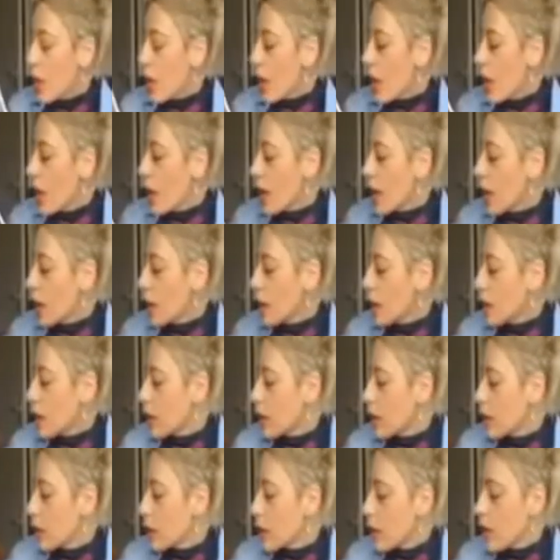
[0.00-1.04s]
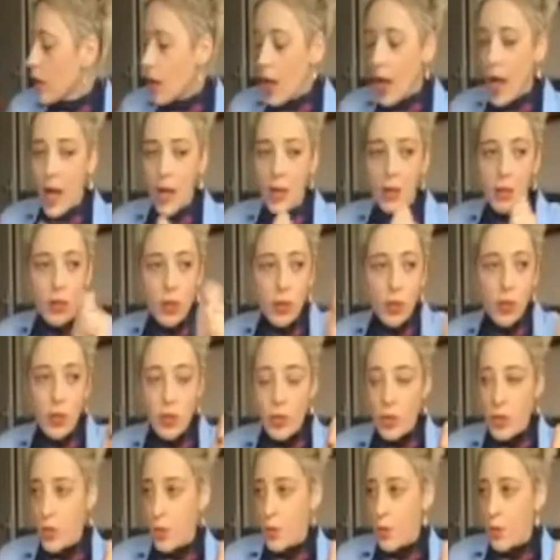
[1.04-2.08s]
and I
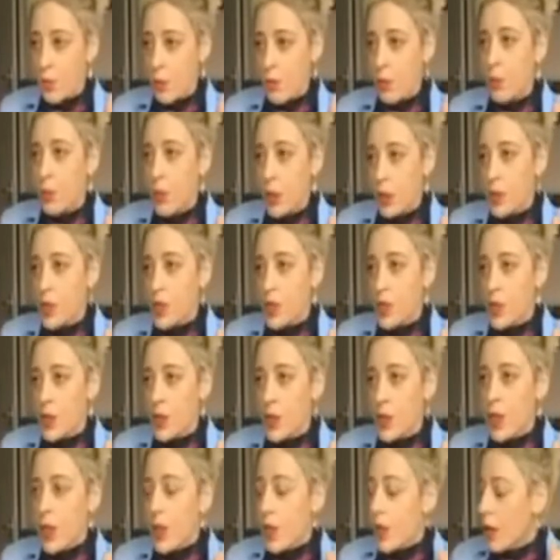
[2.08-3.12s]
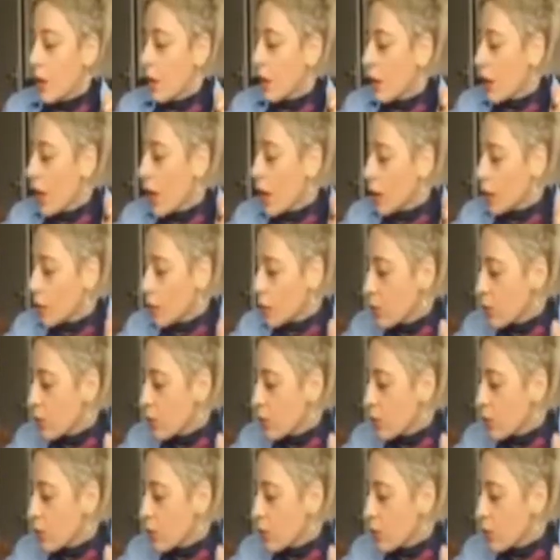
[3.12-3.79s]
took the picture. And